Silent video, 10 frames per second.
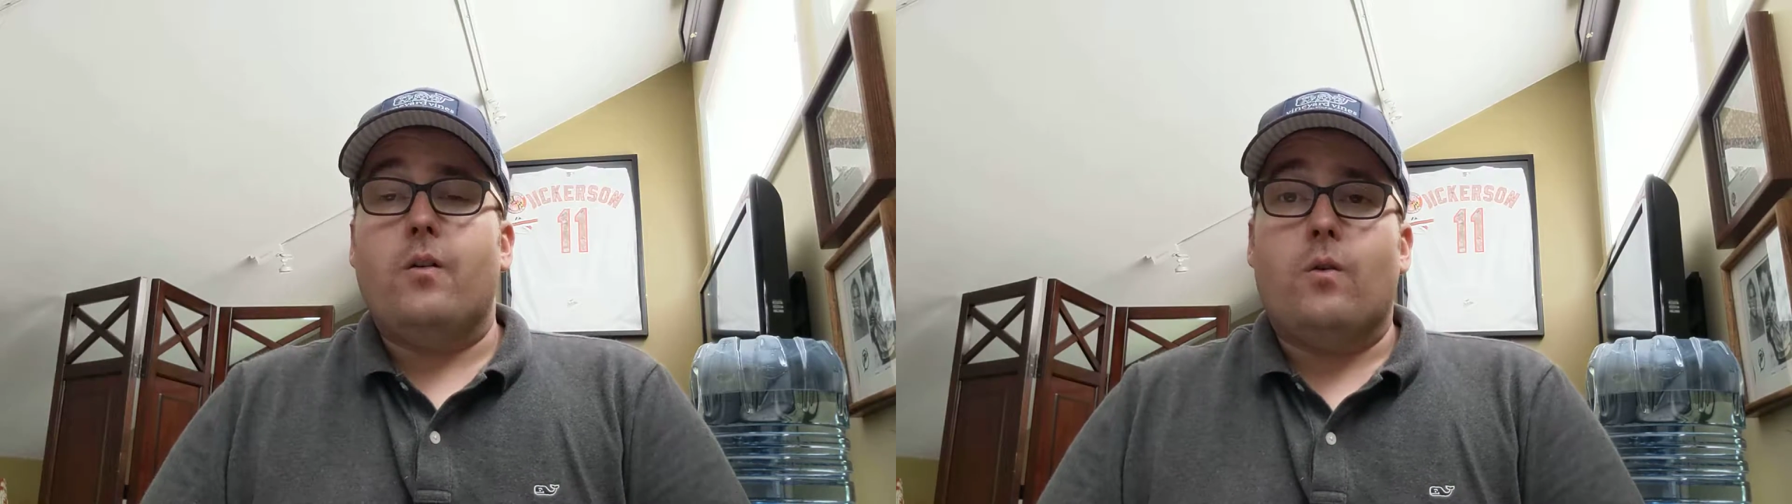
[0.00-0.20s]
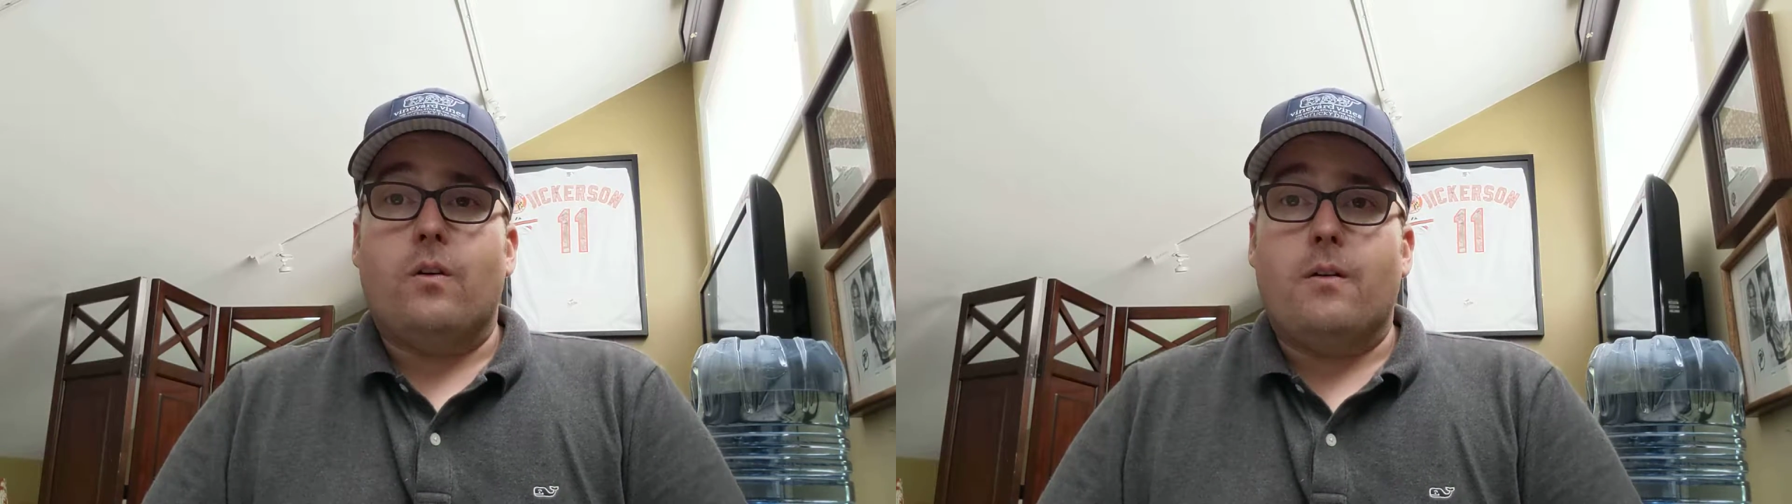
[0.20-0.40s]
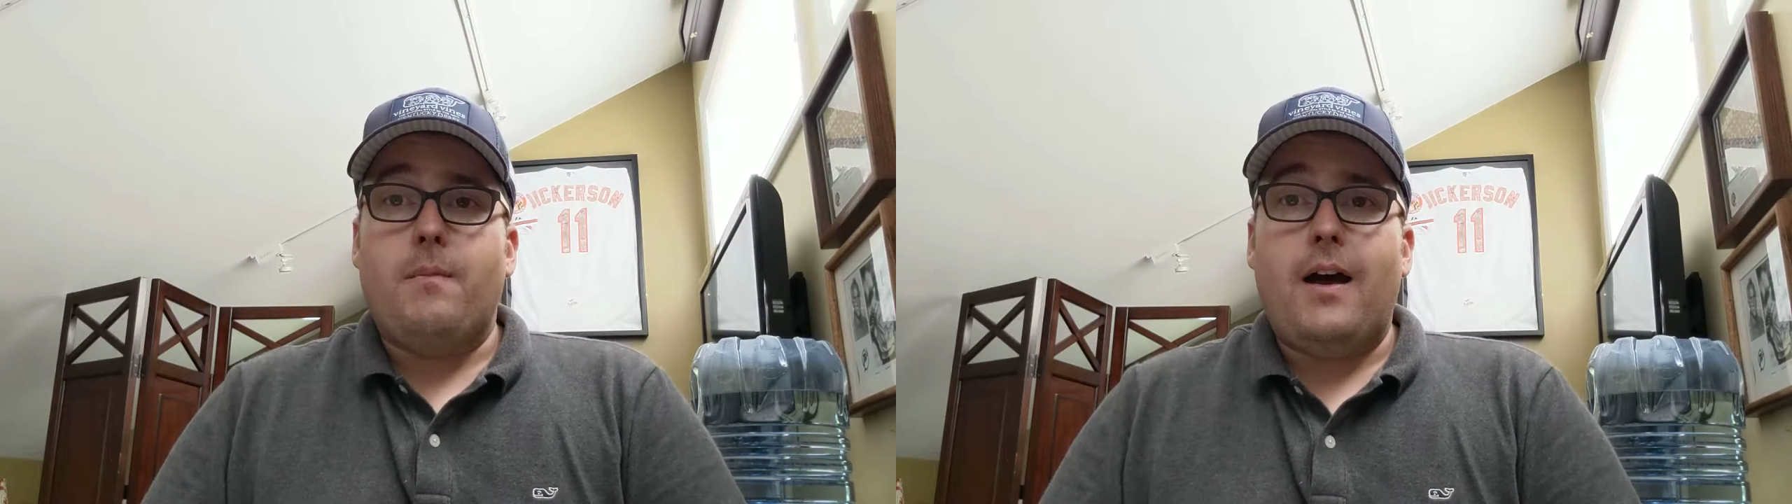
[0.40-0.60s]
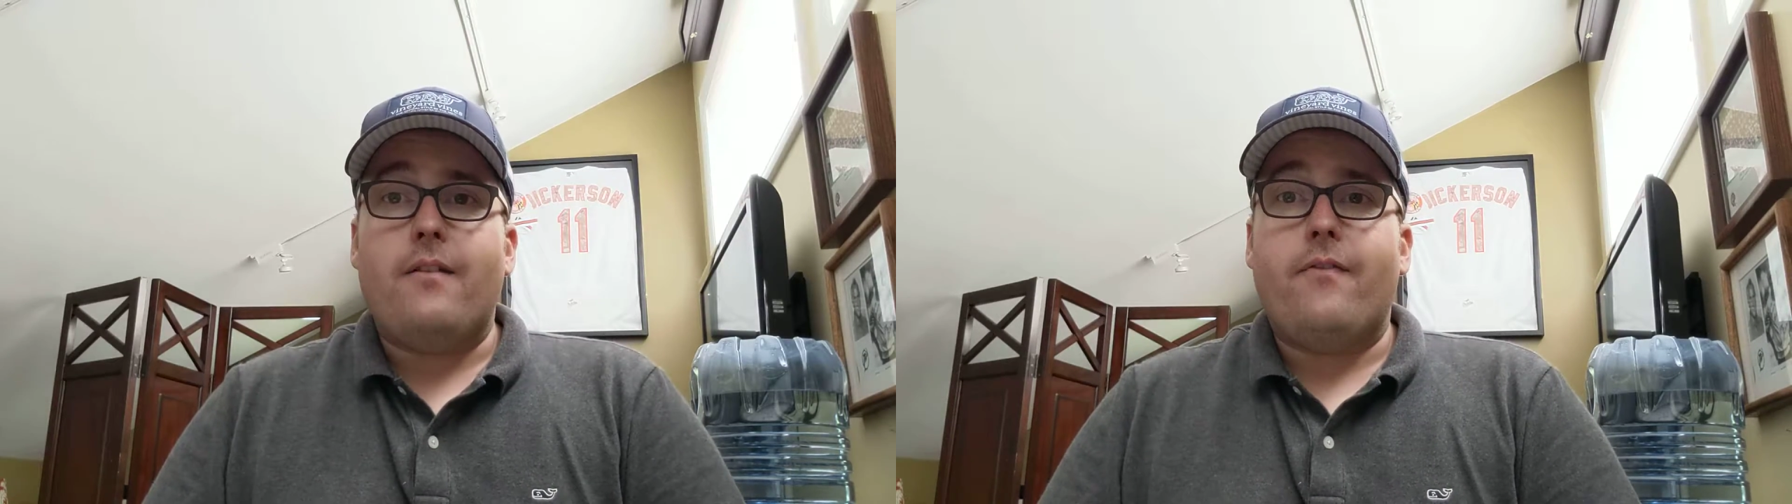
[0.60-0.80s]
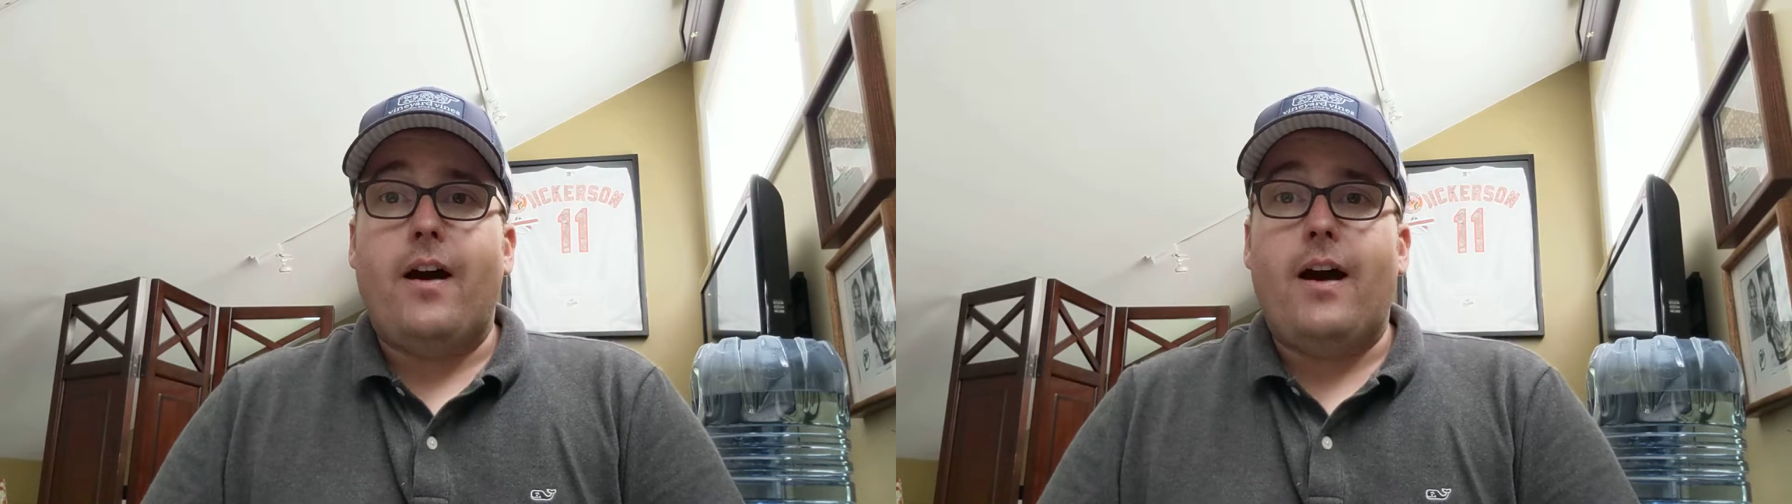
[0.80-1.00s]
or
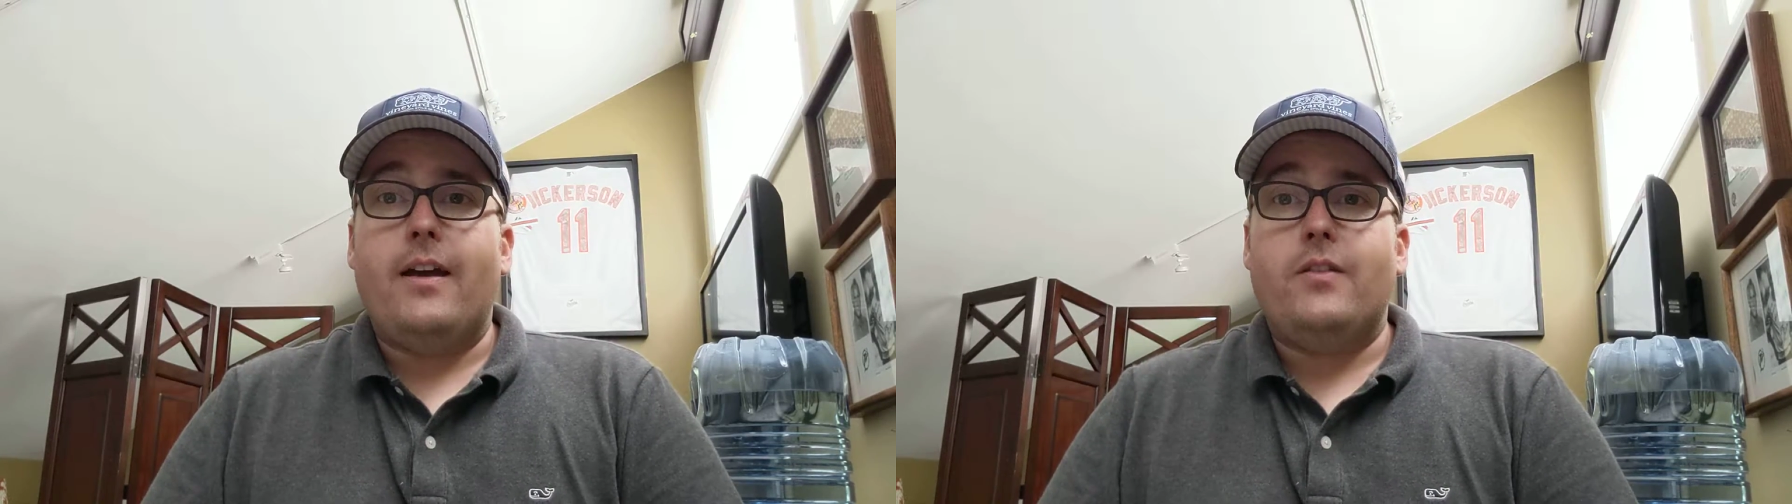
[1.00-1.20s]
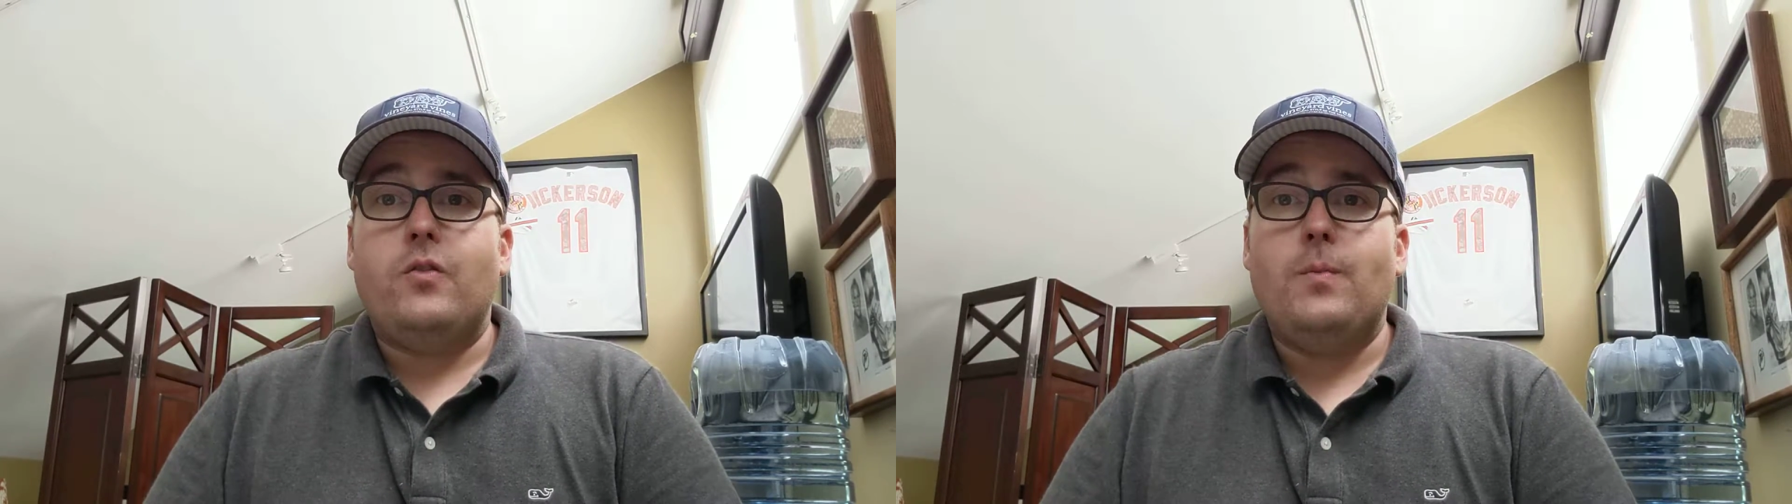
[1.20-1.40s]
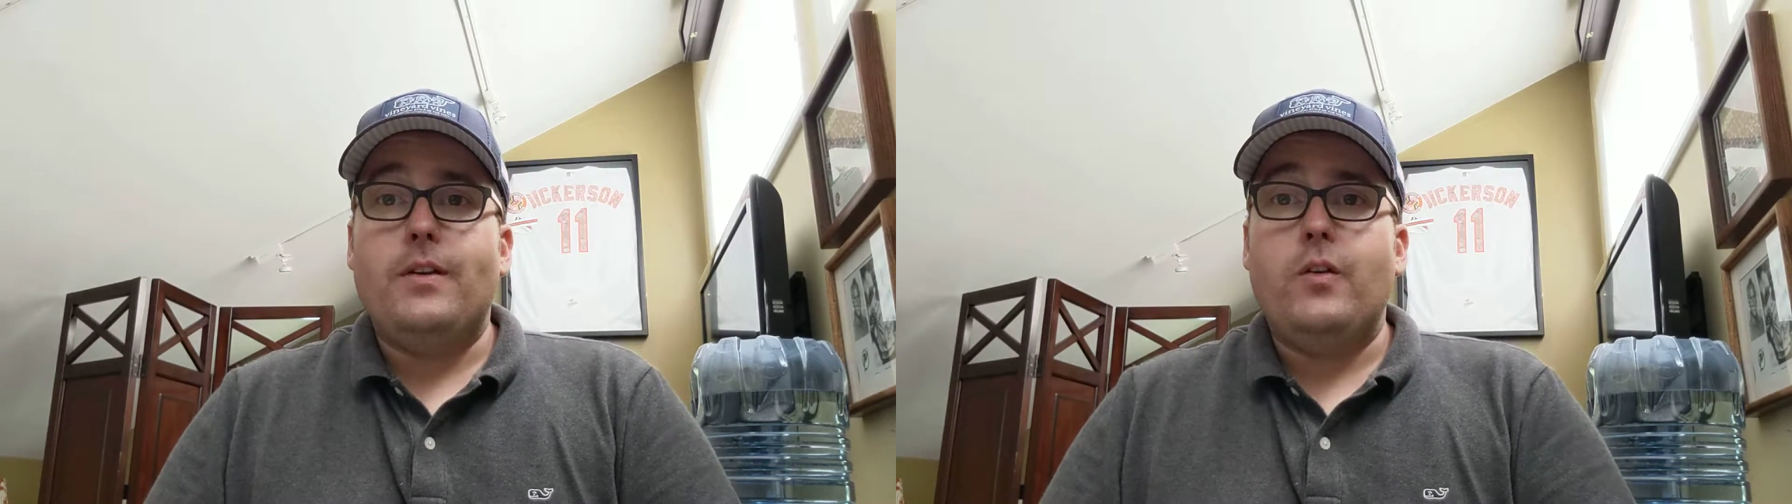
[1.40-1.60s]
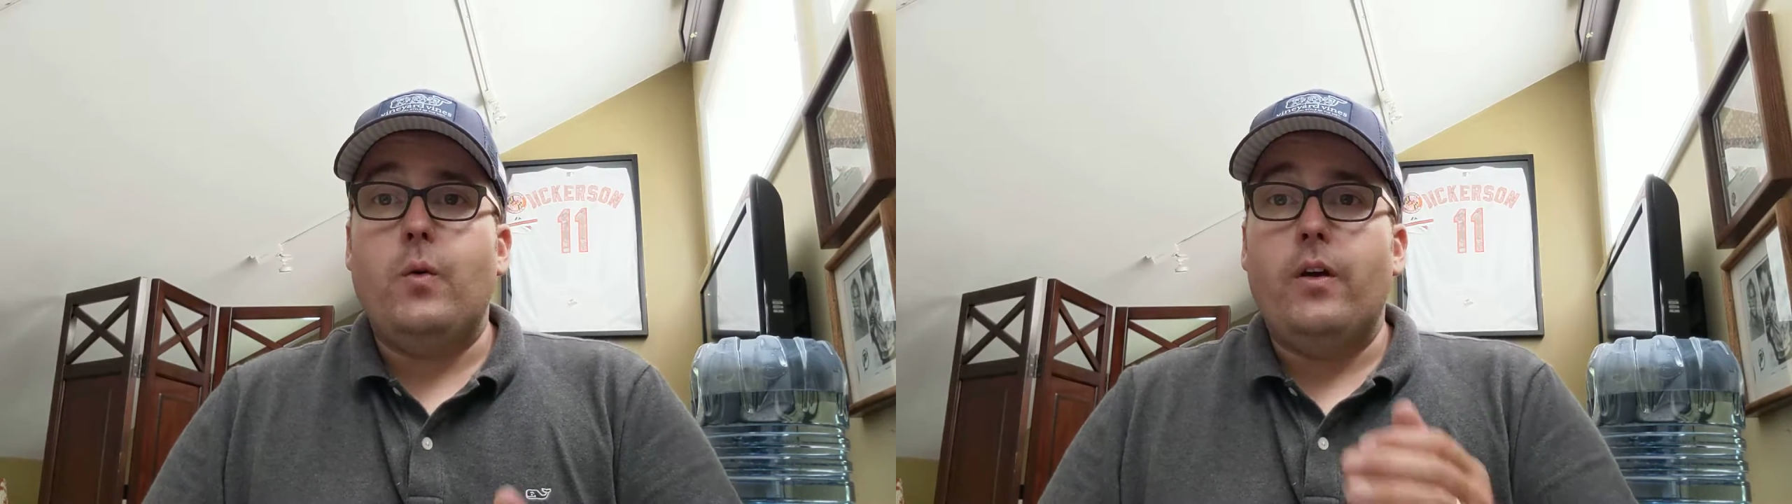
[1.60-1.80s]
modified to be